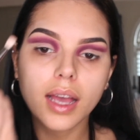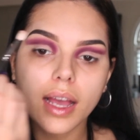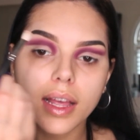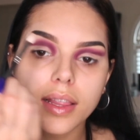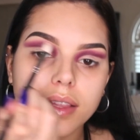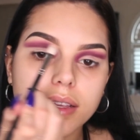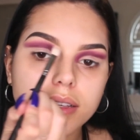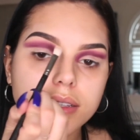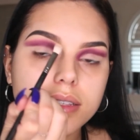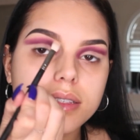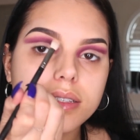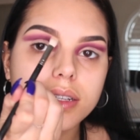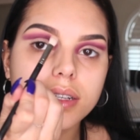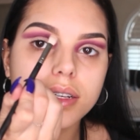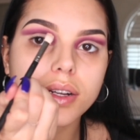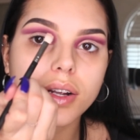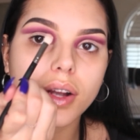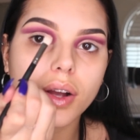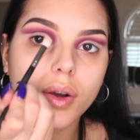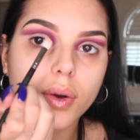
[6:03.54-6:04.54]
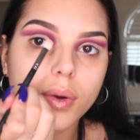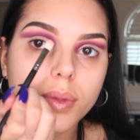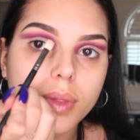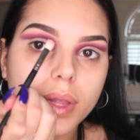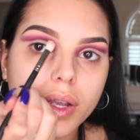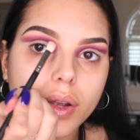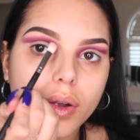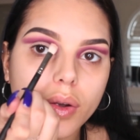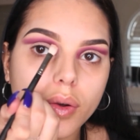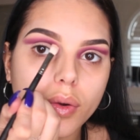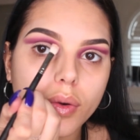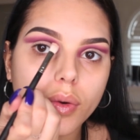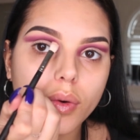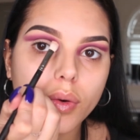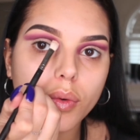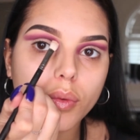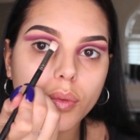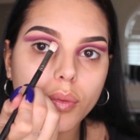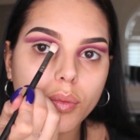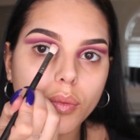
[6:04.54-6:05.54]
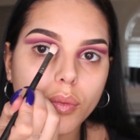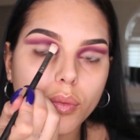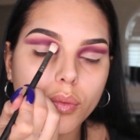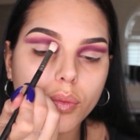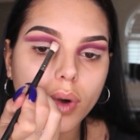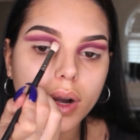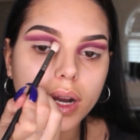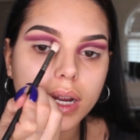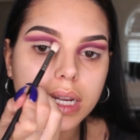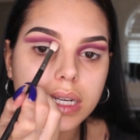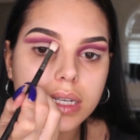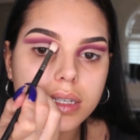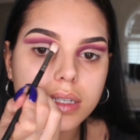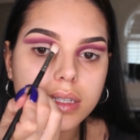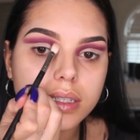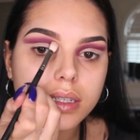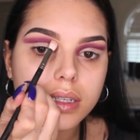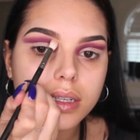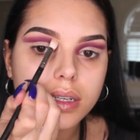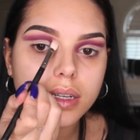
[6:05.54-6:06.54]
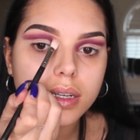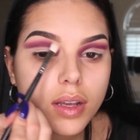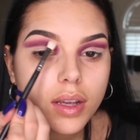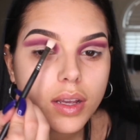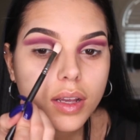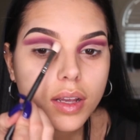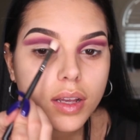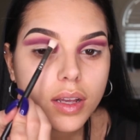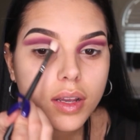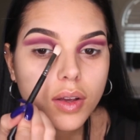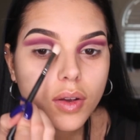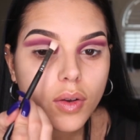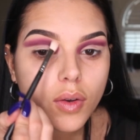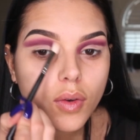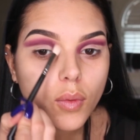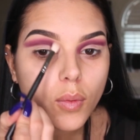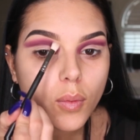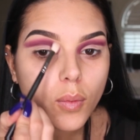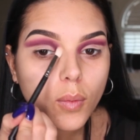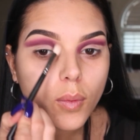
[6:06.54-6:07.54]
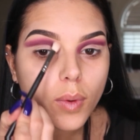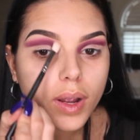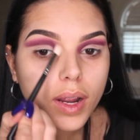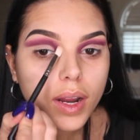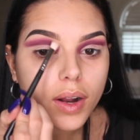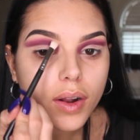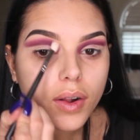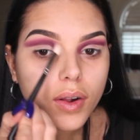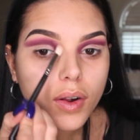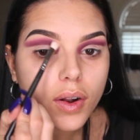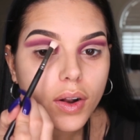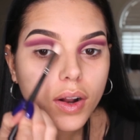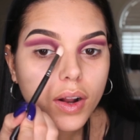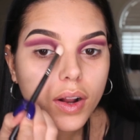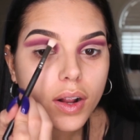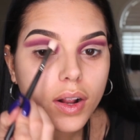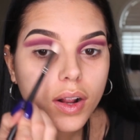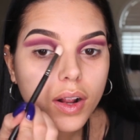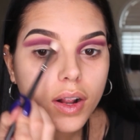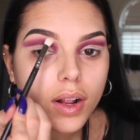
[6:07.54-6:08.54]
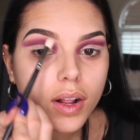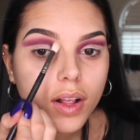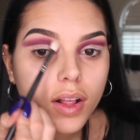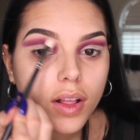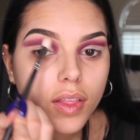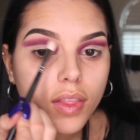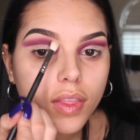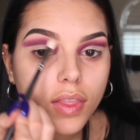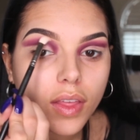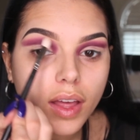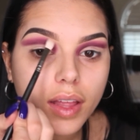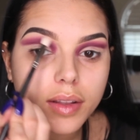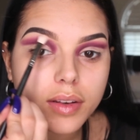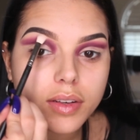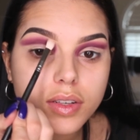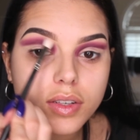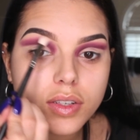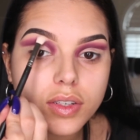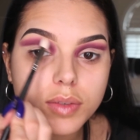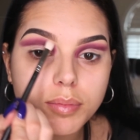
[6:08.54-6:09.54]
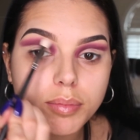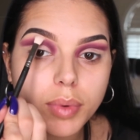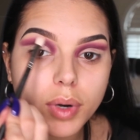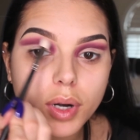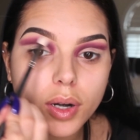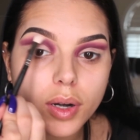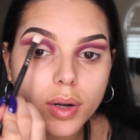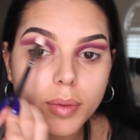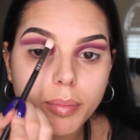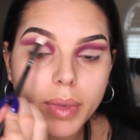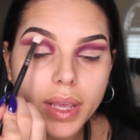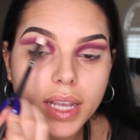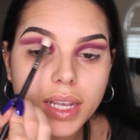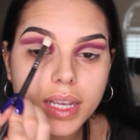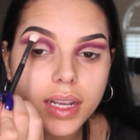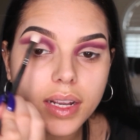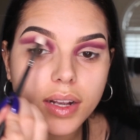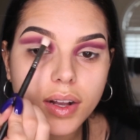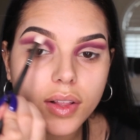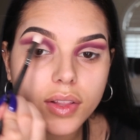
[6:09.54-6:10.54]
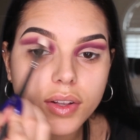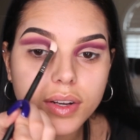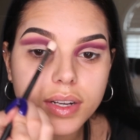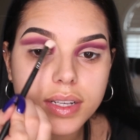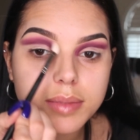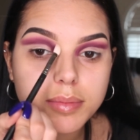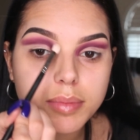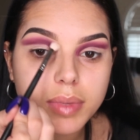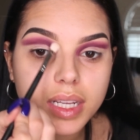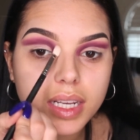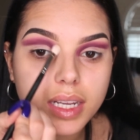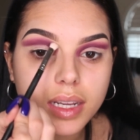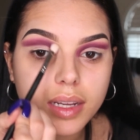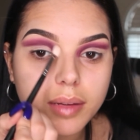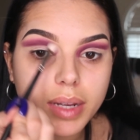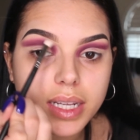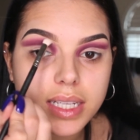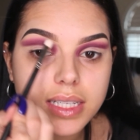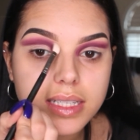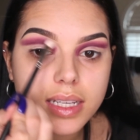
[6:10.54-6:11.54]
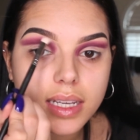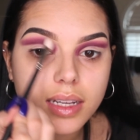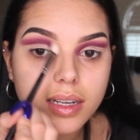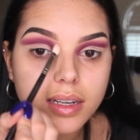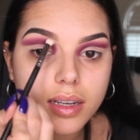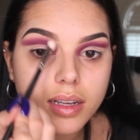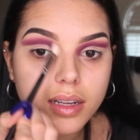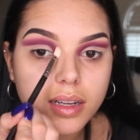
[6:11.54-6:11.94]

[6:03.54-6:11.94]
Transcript: And this is going to go like right where that pinky color is meeting my skin.